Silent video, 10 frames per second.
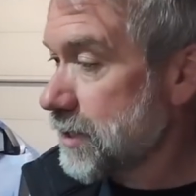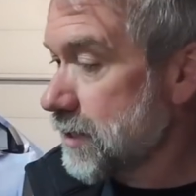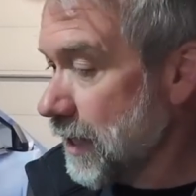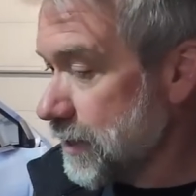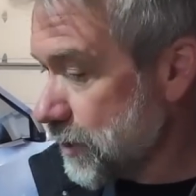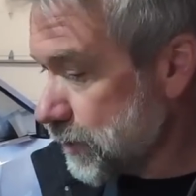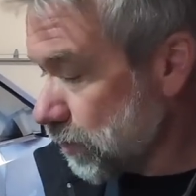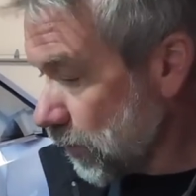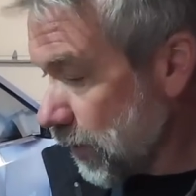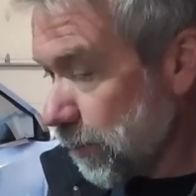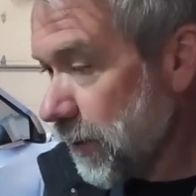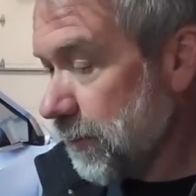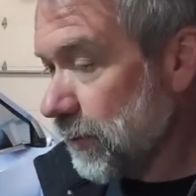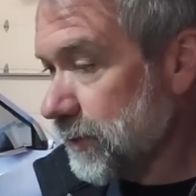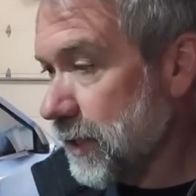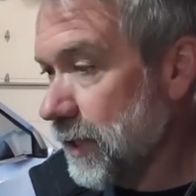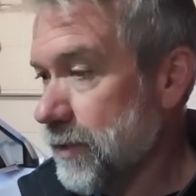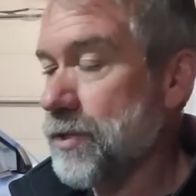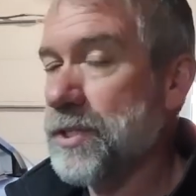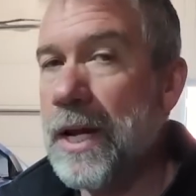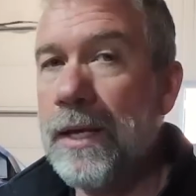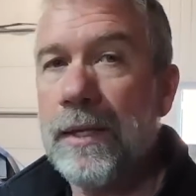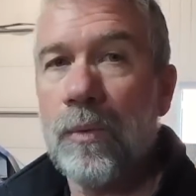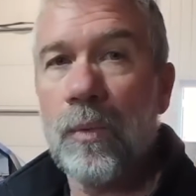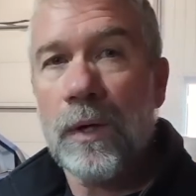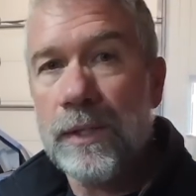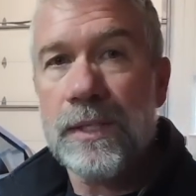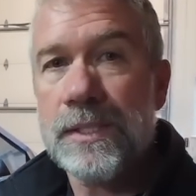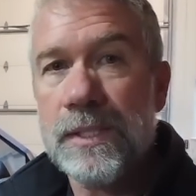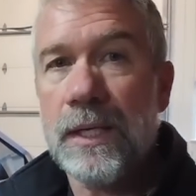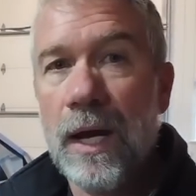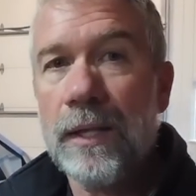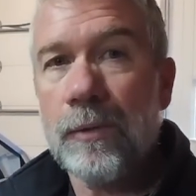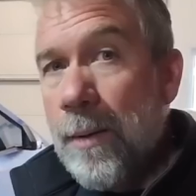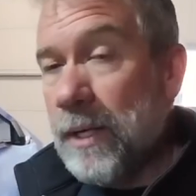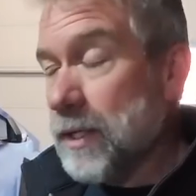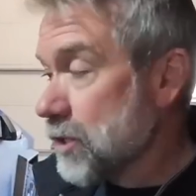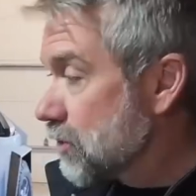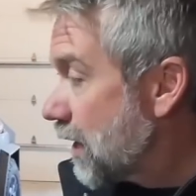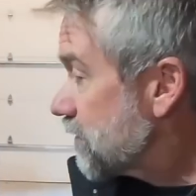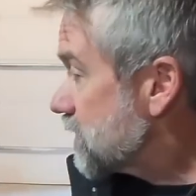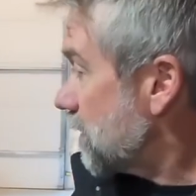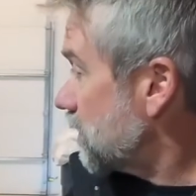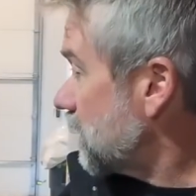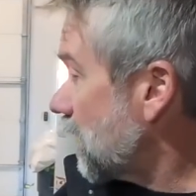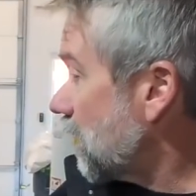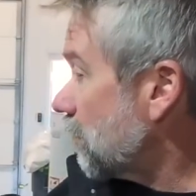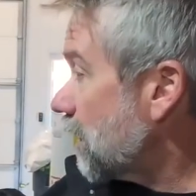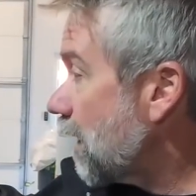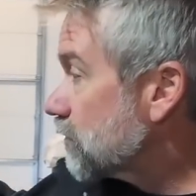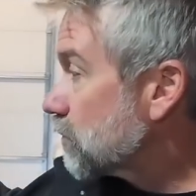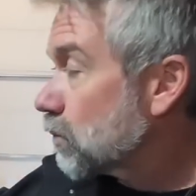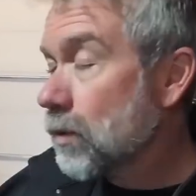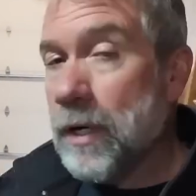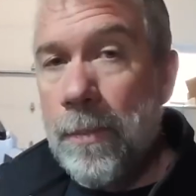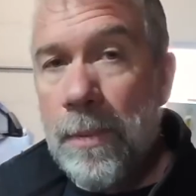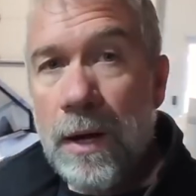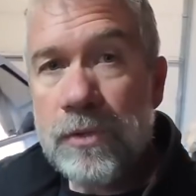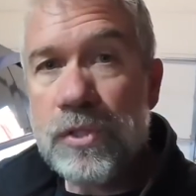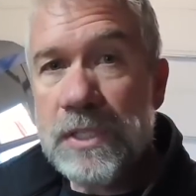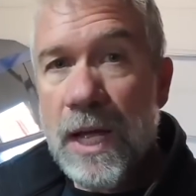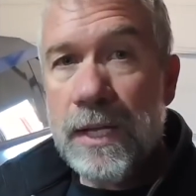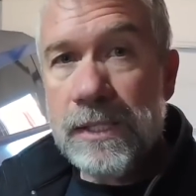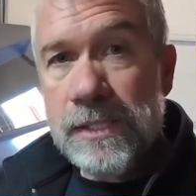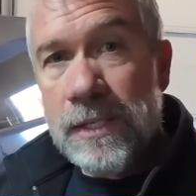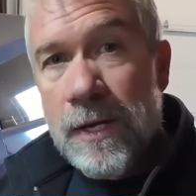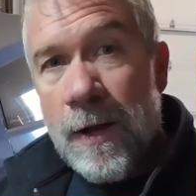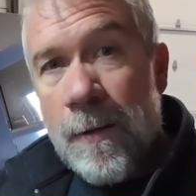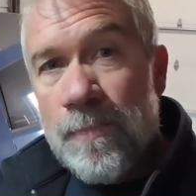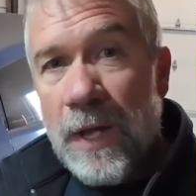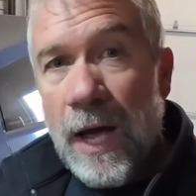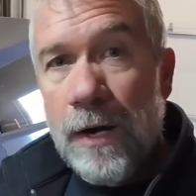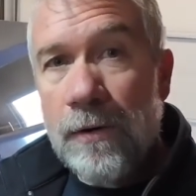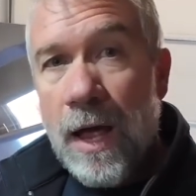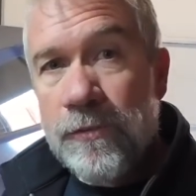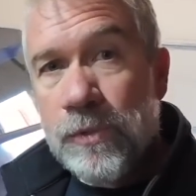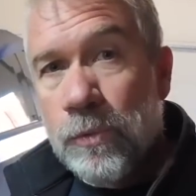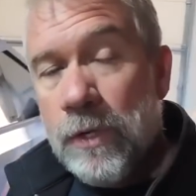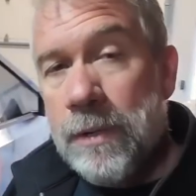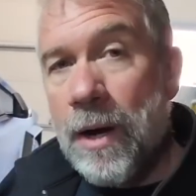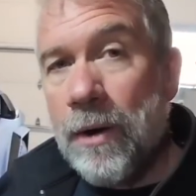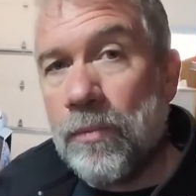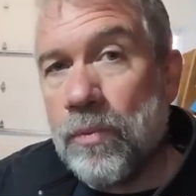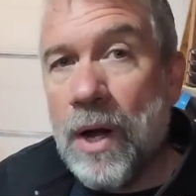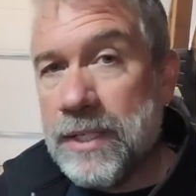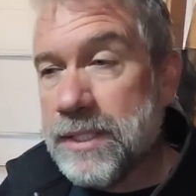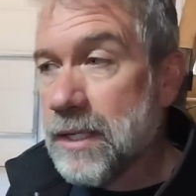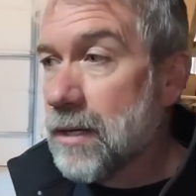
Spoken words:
I just want people to understand that we're in this together. I'm going to drive something that I don't have to worry about dents. I don't have to worry about rust.